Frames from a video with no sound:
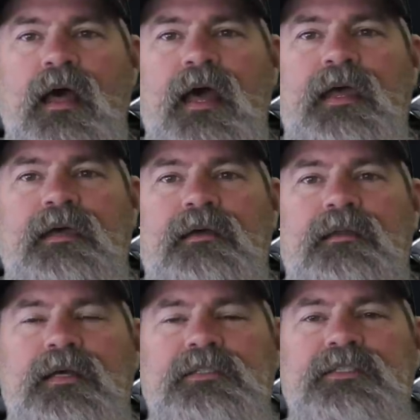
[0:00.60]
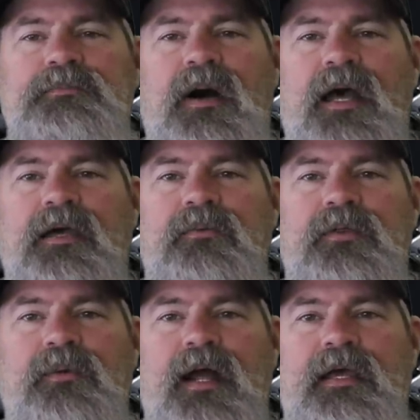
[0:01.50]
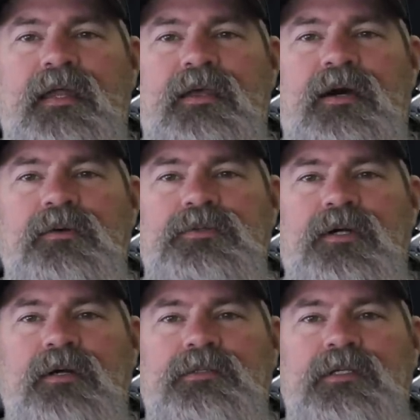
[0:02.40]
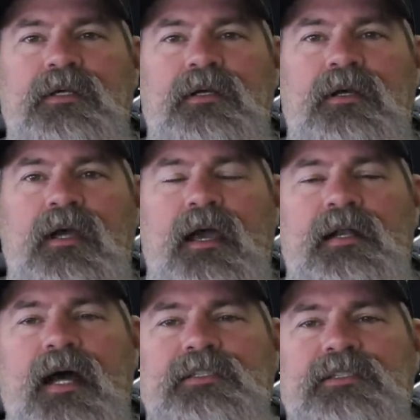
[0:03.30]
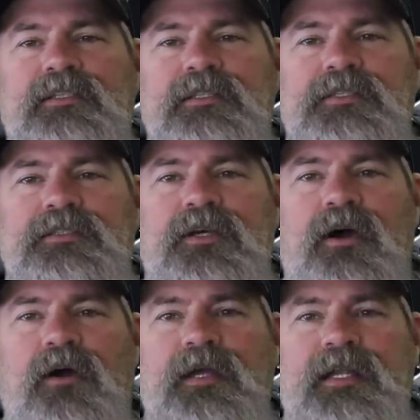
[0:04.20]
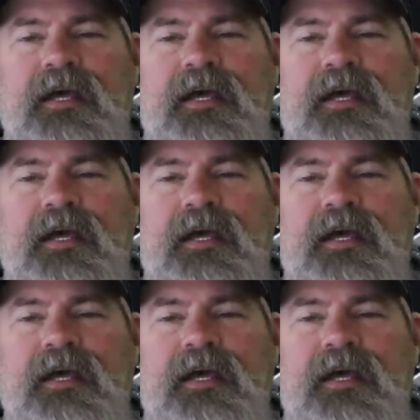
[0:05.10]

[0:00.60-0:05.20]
Hey, this is Mike with Riding in the Ozarks, and I just listened to Harley